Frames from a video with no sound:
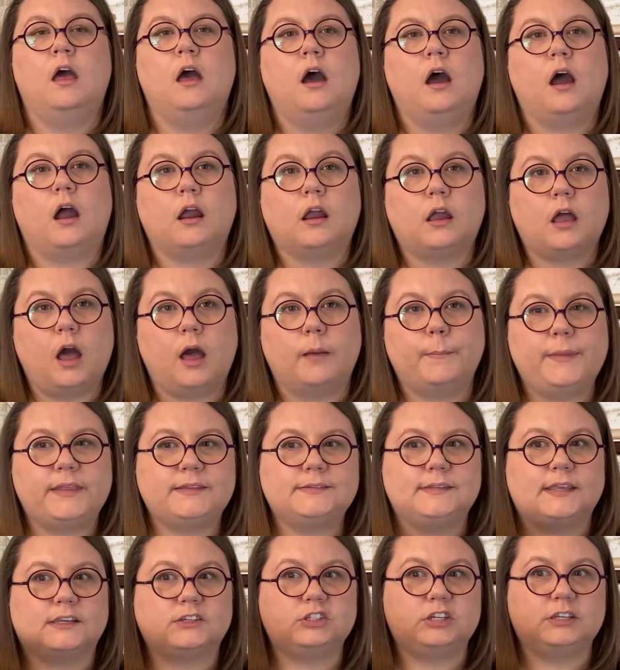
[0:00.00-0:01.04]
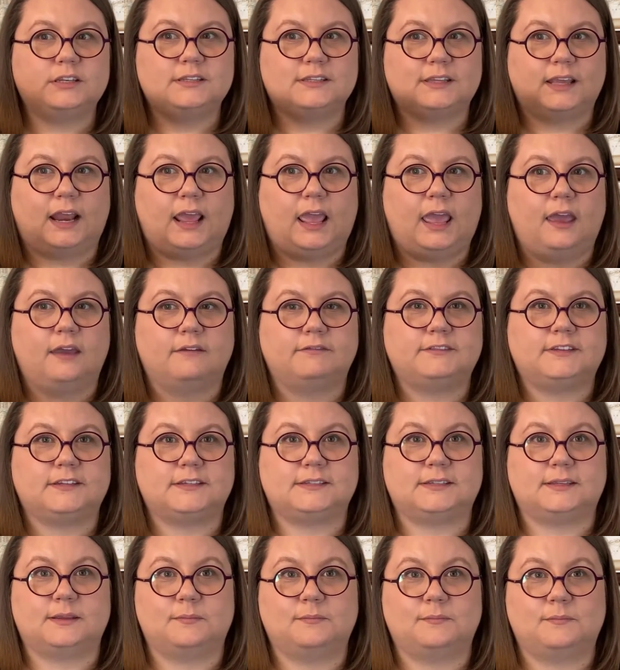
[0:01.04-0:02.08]
Our comment section is going to have
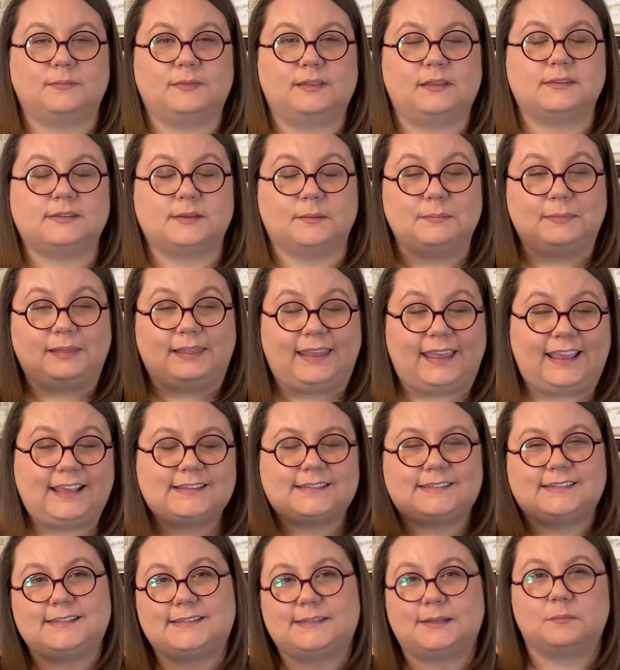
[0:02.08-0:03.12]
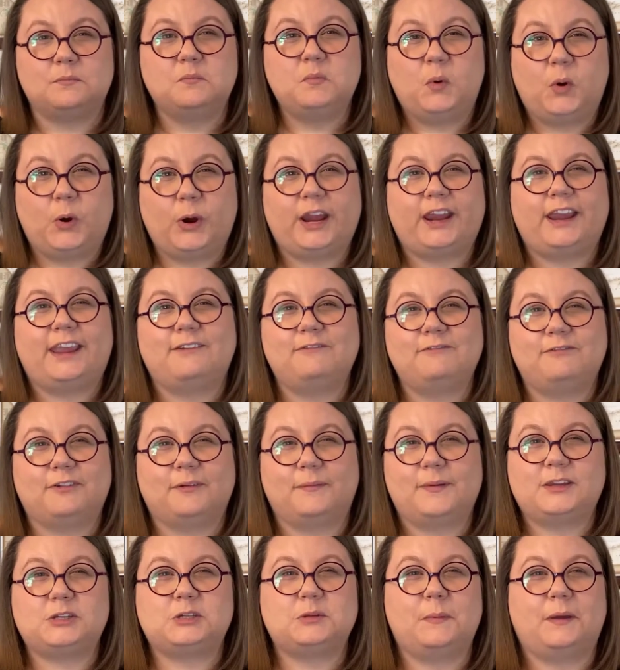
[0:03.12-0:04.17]
some links to some more
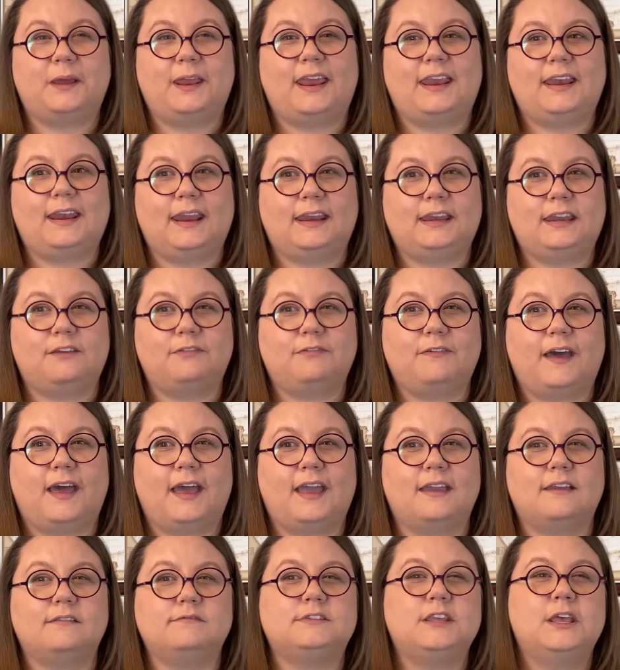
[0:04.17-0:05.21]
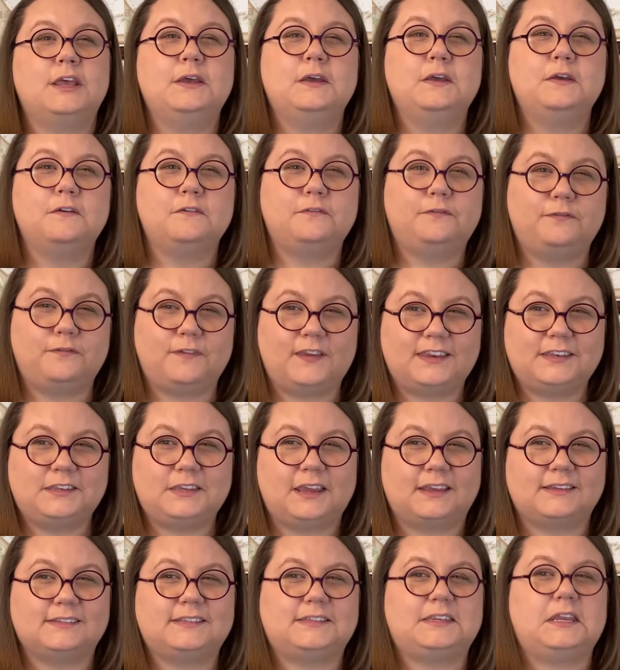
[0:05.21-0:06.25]
information about N95s, fit
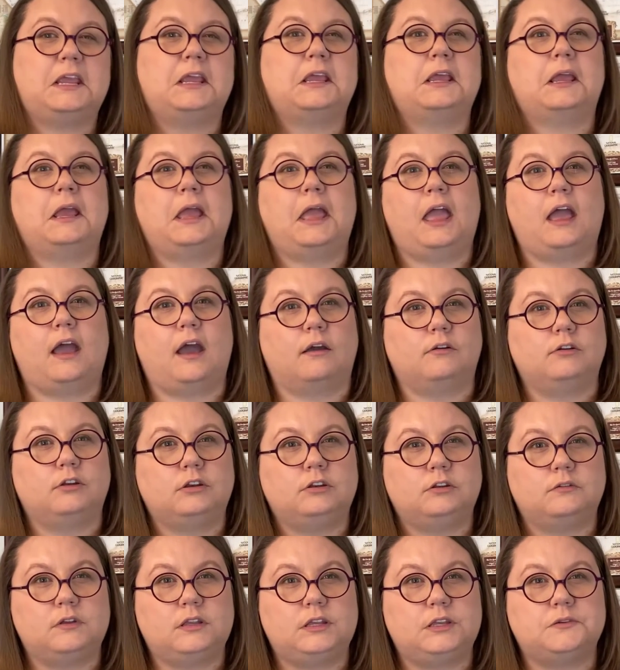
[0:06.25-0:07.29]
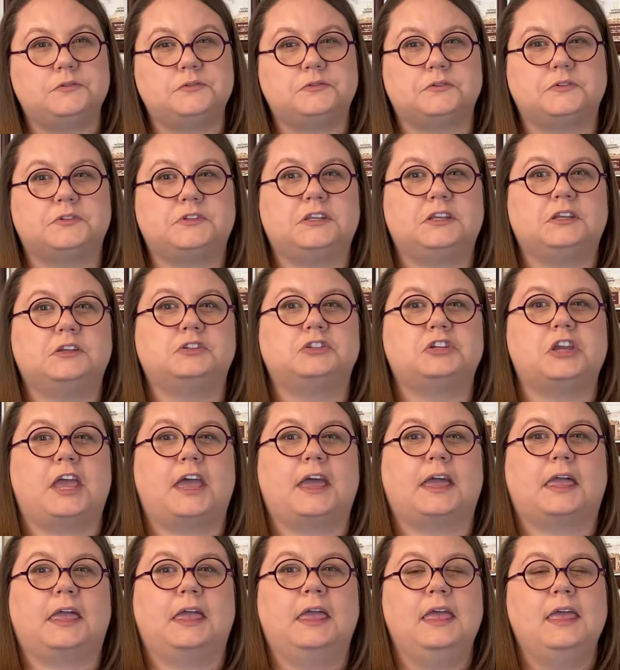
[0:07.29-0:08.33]
testing, how to do a user seal
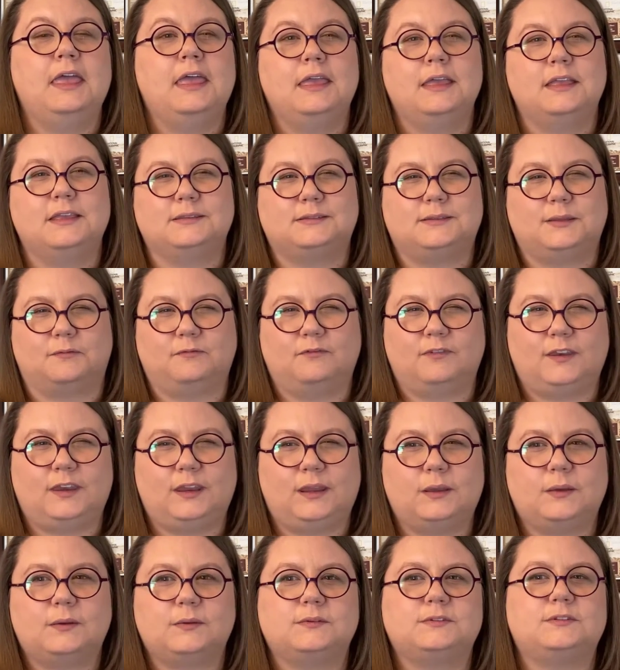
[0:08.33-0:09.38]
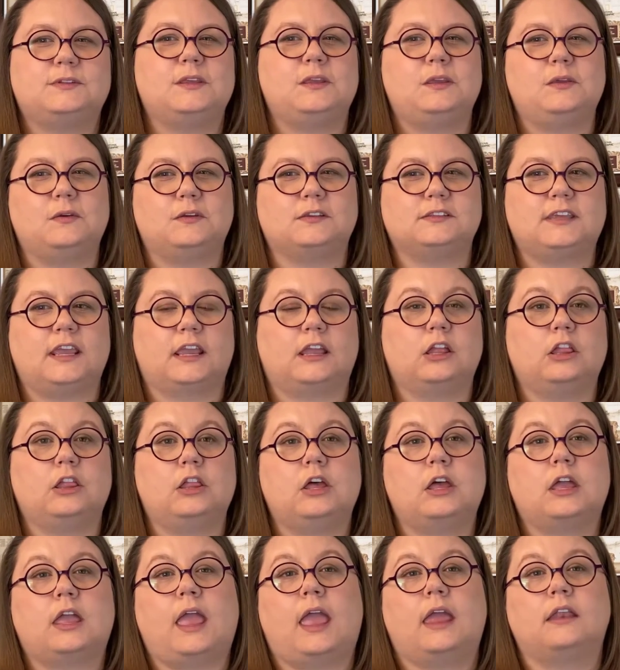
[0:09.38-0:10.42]
check, some videos that you can take a
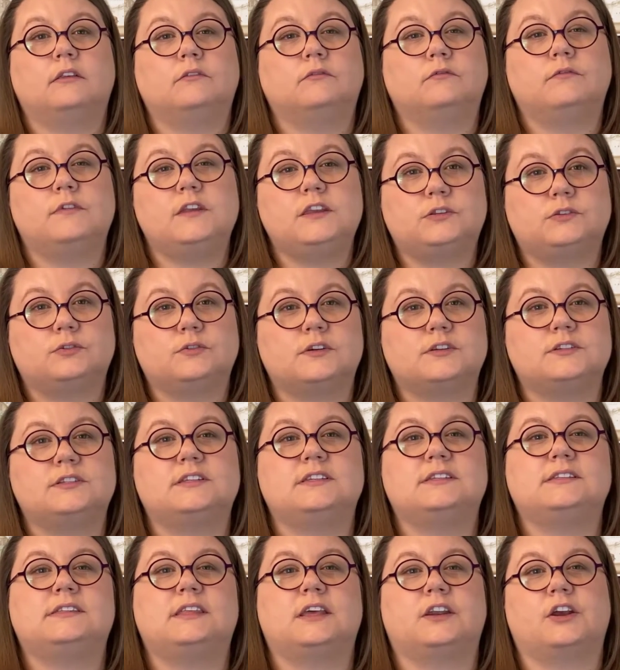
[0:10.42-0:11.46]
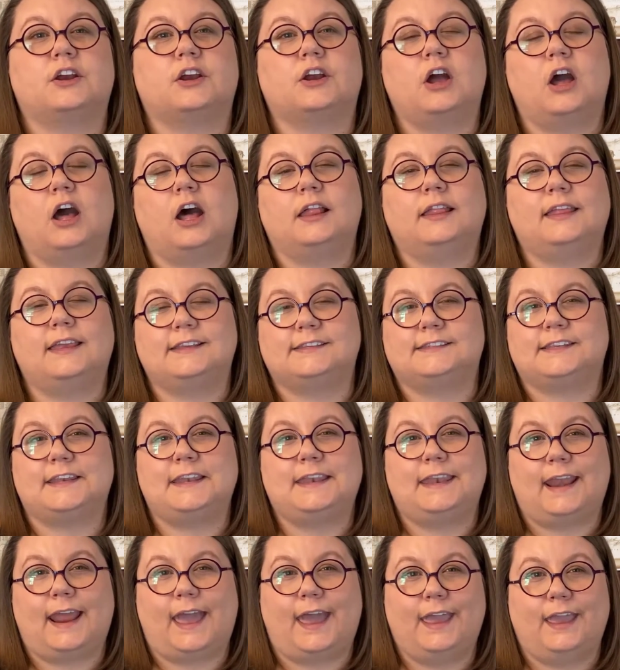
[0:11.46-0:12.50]
look, and resources that our colleagues
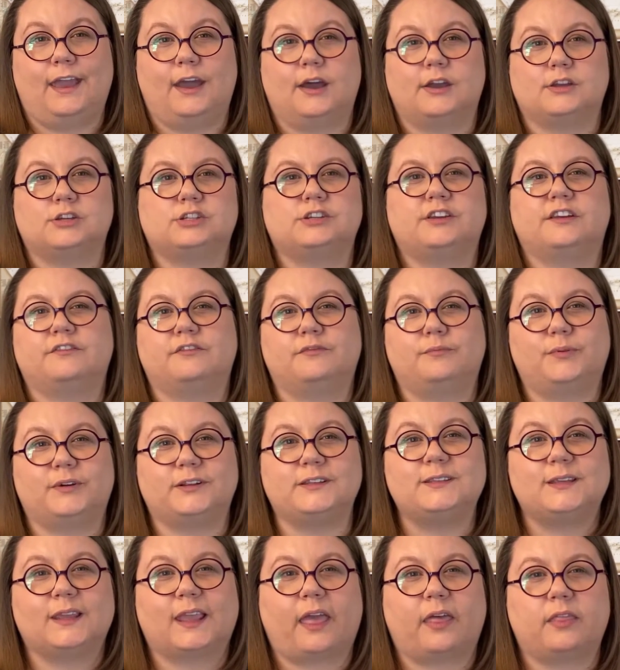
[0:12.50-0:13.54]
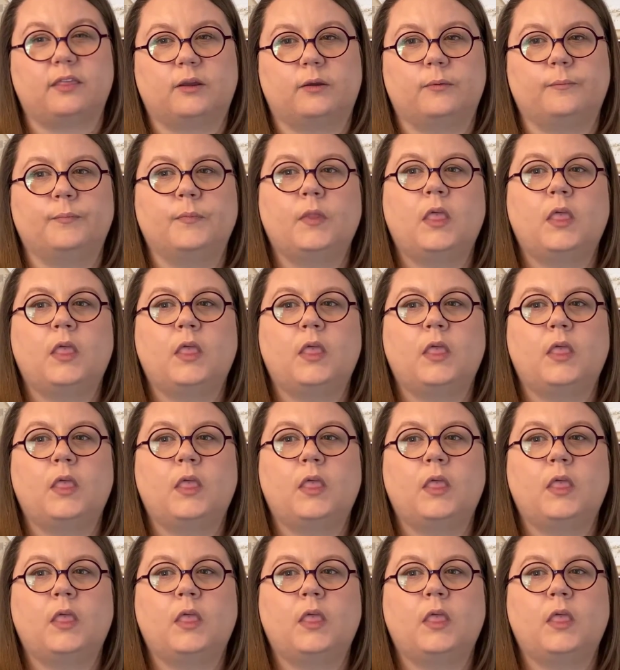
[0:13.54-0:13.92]
at NIOSH have put together.